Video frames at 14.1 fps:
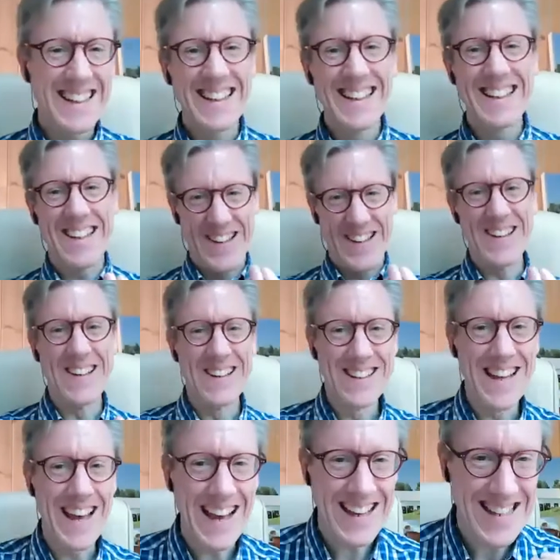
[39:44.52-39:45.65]
Good,
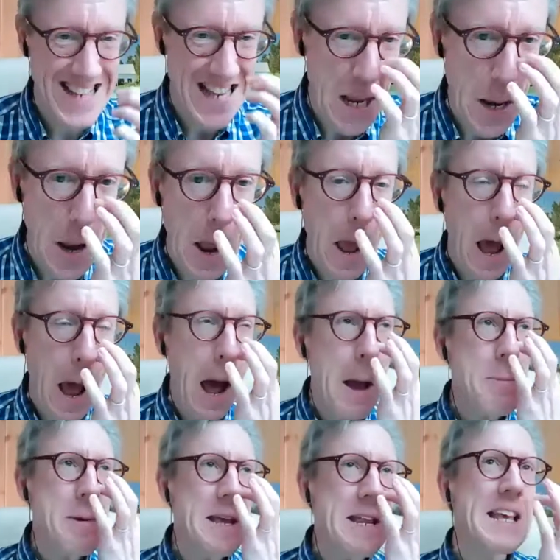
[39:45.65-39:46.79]
excellent. I
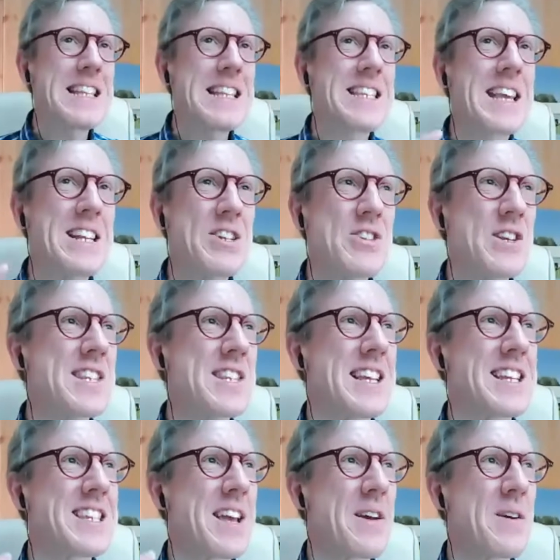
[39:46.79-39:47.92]
mean, it's interesting.
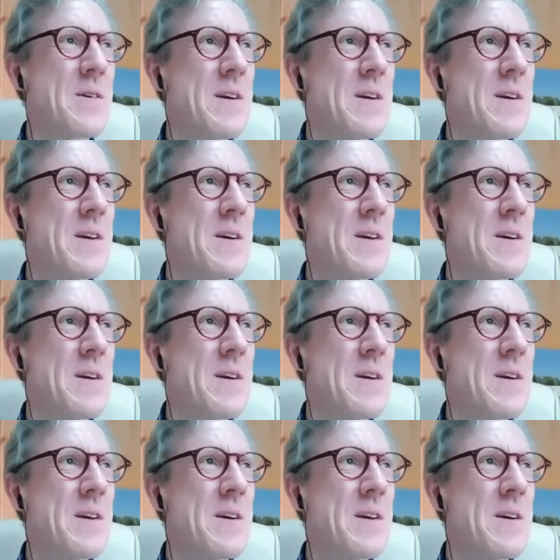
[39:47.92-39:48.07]
So,